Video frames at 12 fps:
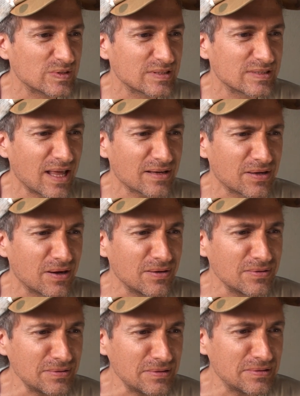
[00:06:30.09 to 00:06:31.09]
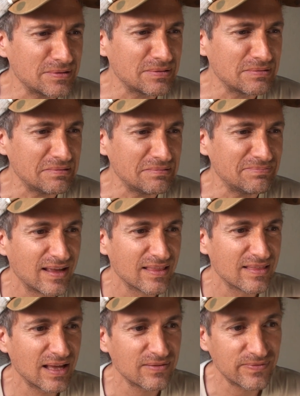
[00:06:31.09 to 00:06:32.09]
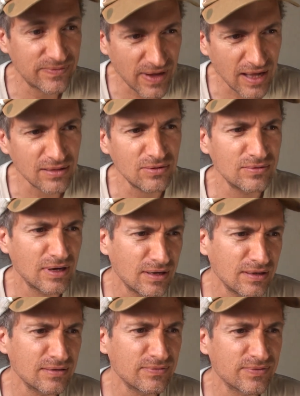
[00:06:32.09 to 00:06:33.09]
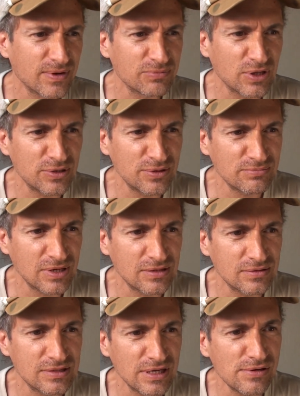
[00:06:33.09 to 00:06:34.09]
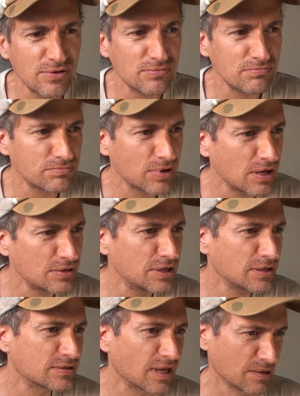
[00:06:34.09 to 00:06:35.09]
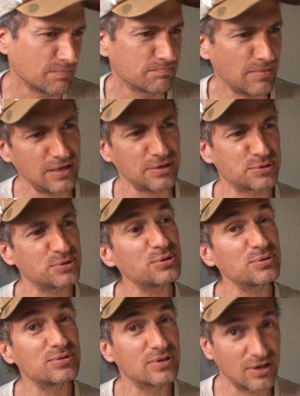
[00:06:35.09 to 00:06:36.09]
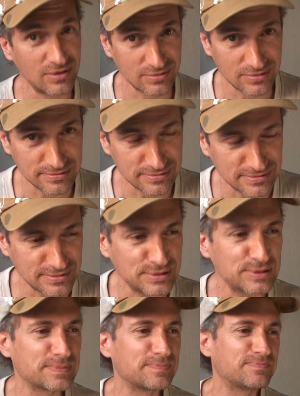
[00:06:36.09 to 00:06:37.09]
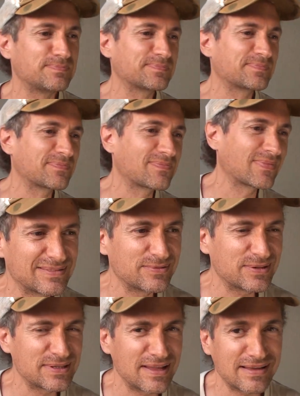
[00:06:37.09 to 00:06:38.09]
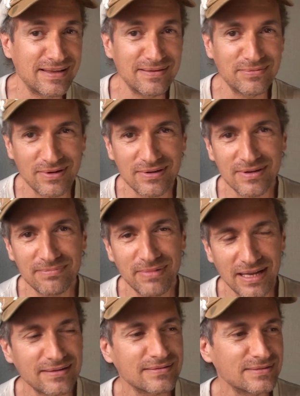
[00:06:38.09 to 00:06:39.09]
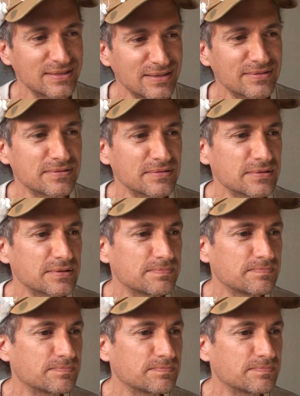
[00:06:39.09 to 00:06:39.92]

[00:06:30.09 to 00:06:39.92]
Is that college? That follow on from the Human Genome Project and medical journals. What's the key word in medical journals?